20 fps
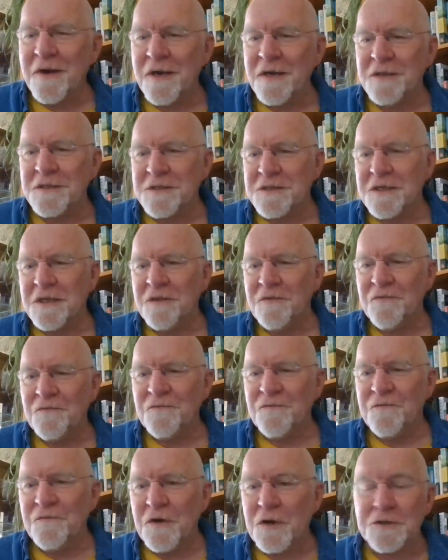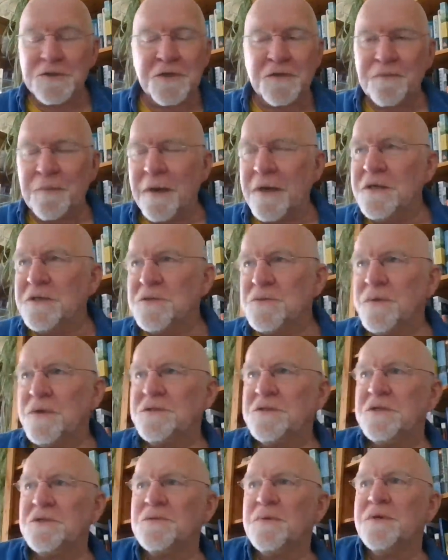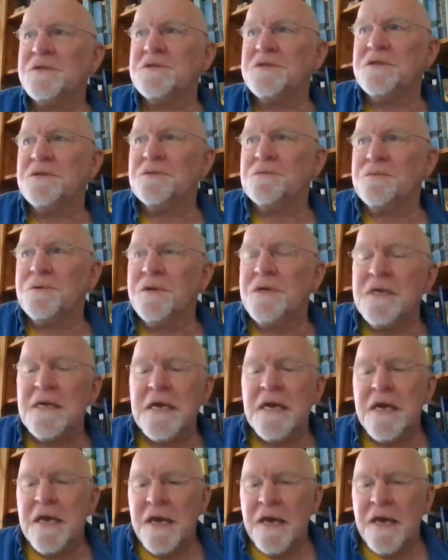It's the 1st of May 2023.